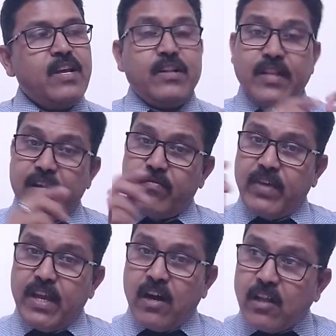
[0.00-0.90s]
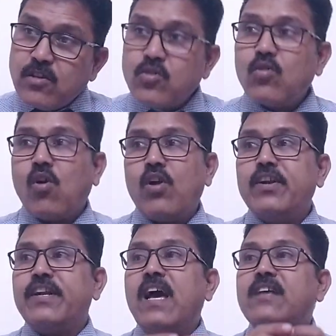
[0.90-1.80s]
that we also
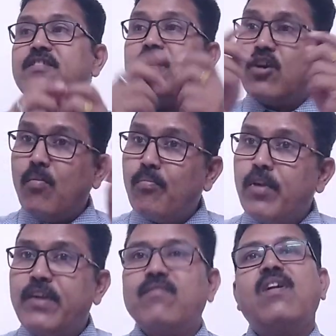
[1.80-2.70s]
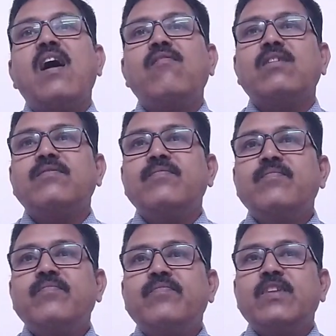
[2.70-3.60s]
called as the complete flower.
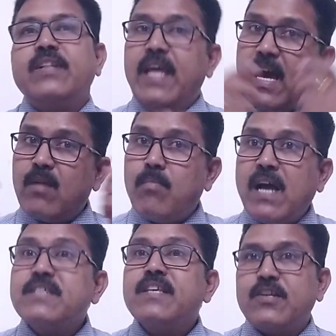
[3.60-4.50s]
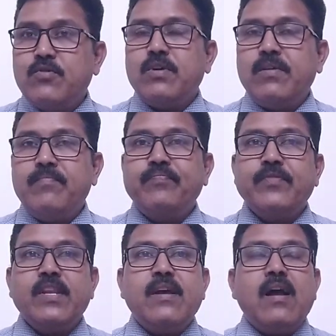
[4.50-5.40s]
They are bisexual.
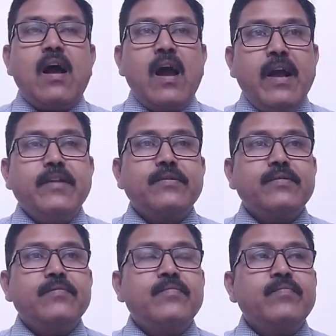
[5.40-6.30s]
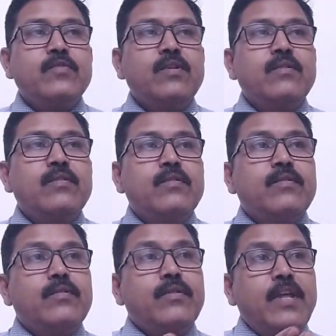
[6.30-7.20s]
And
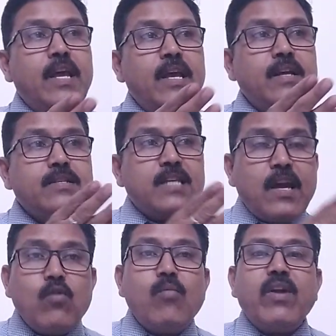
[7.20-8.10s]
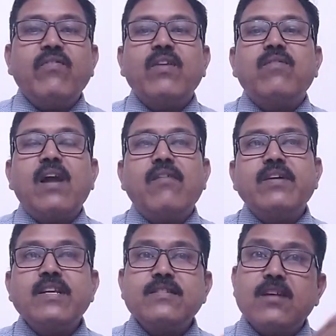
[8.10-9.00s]
The zygomorphic flower is